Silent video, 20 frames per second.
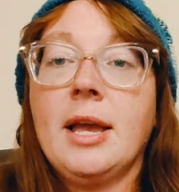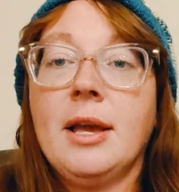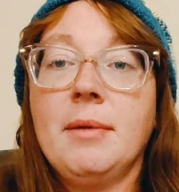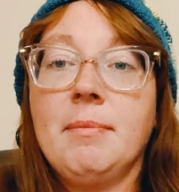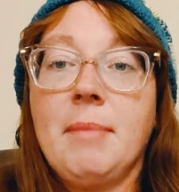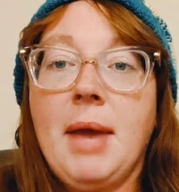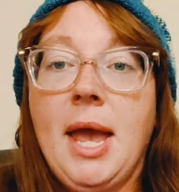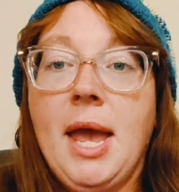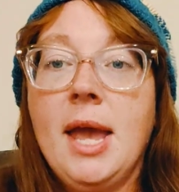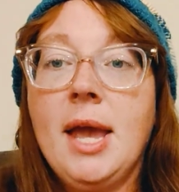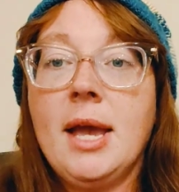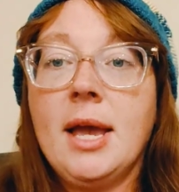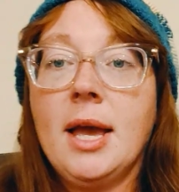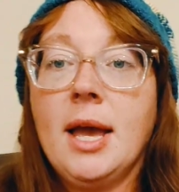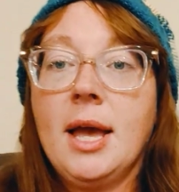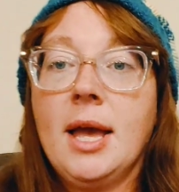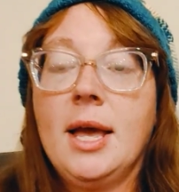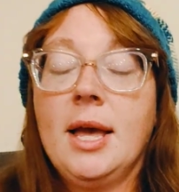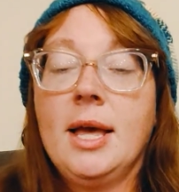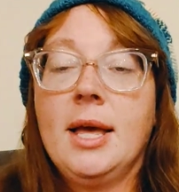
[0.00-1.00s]
could make
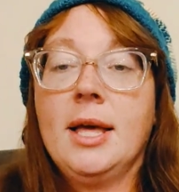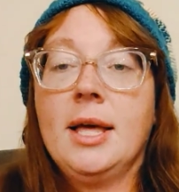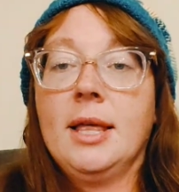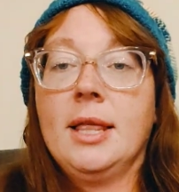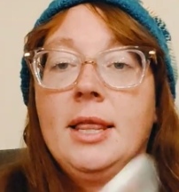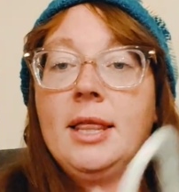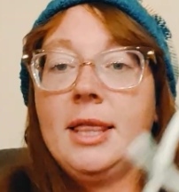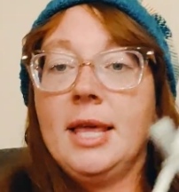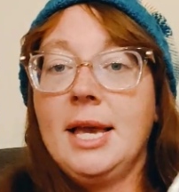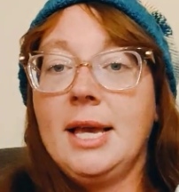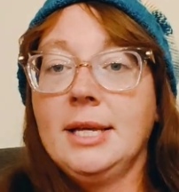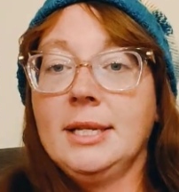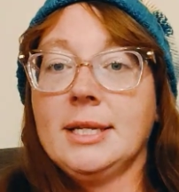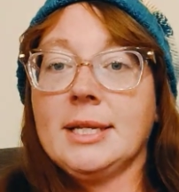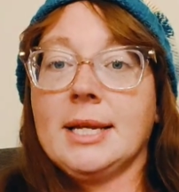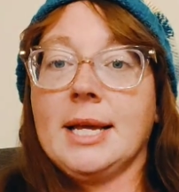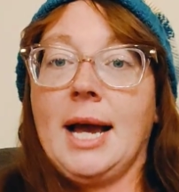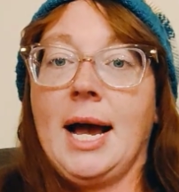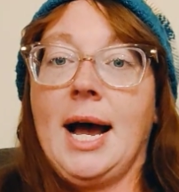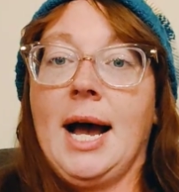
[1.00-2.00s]

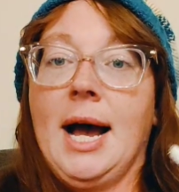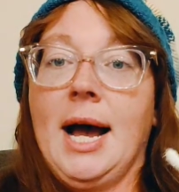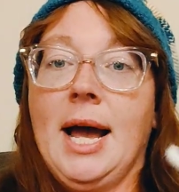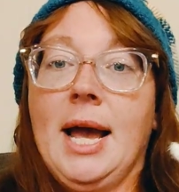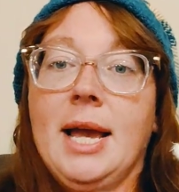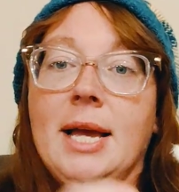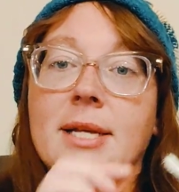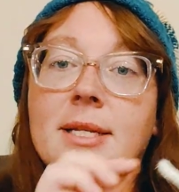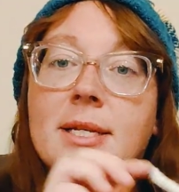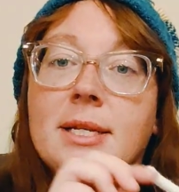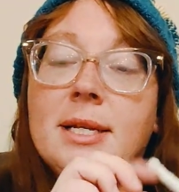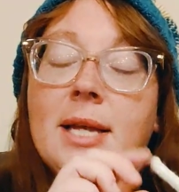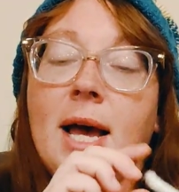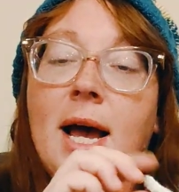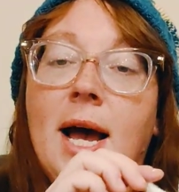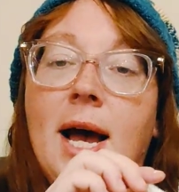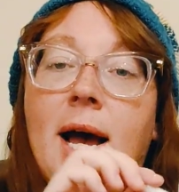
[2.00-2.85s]
these guys.